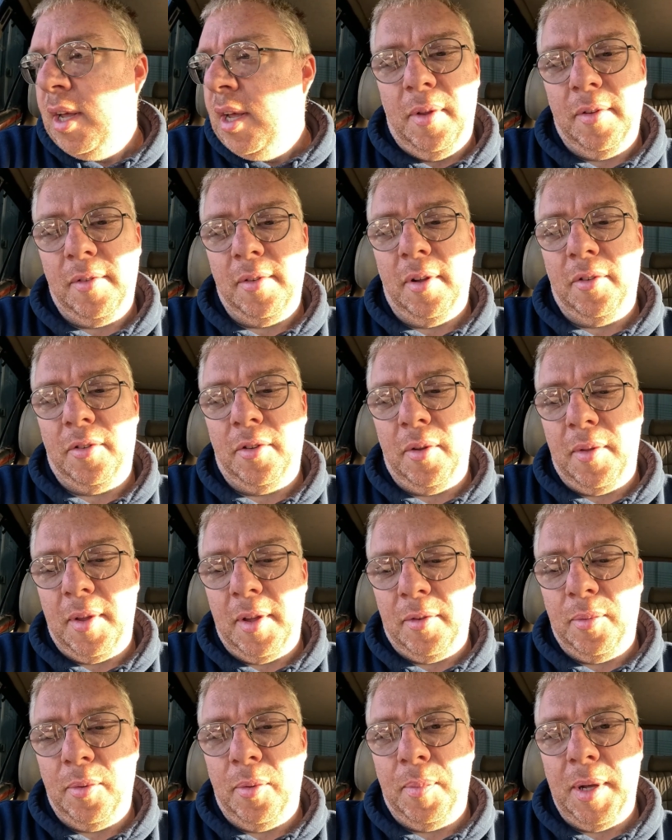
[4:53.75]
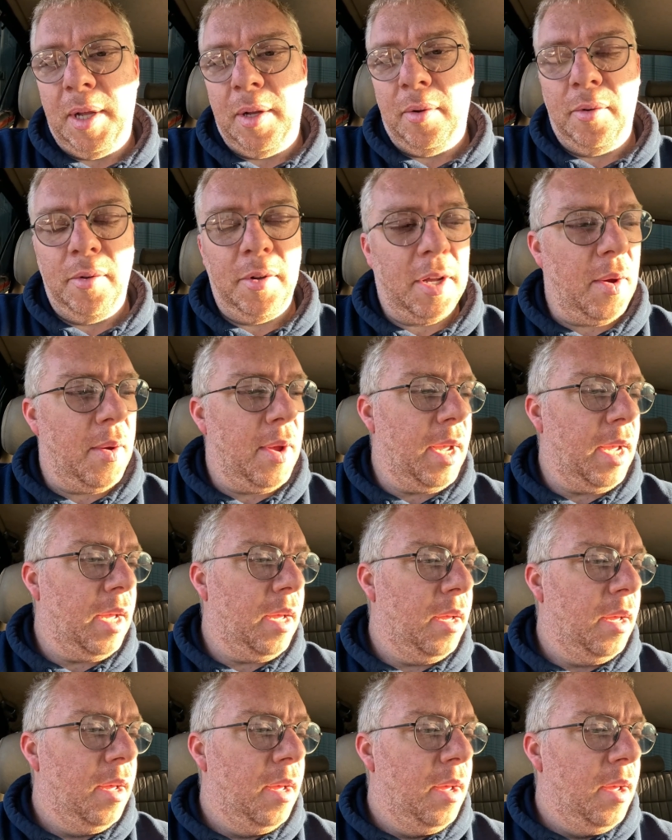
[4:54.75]
There's a lot to do. This will be an
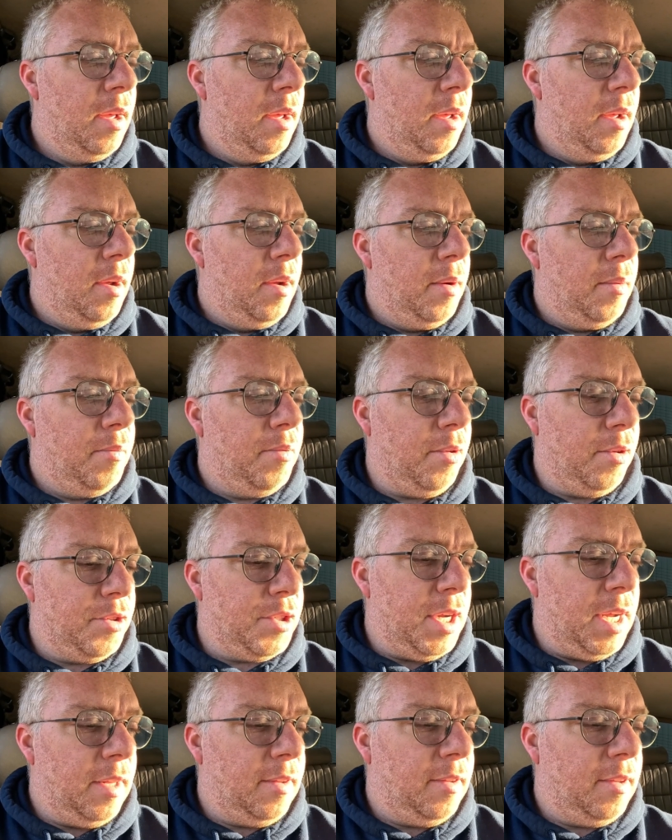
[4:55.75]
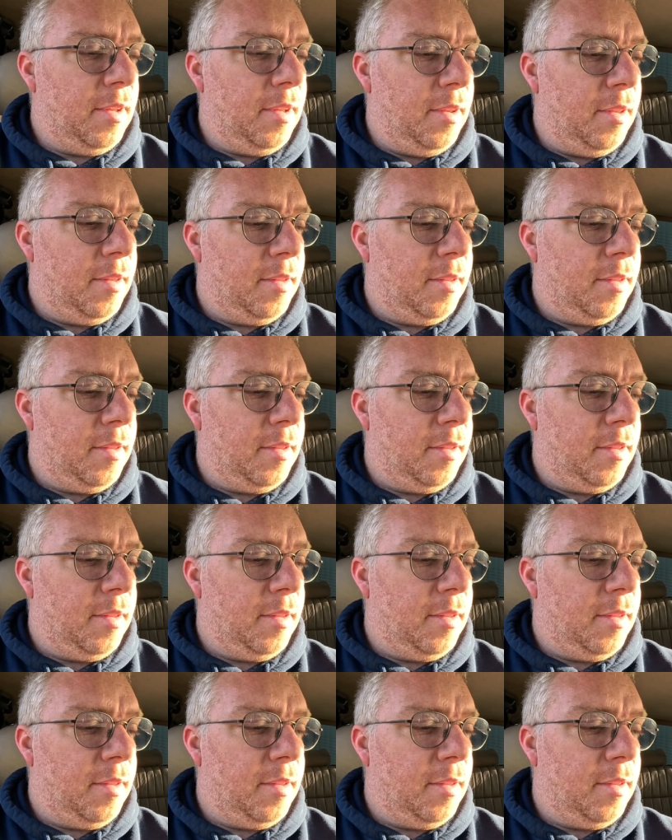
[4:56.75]
ongoing project.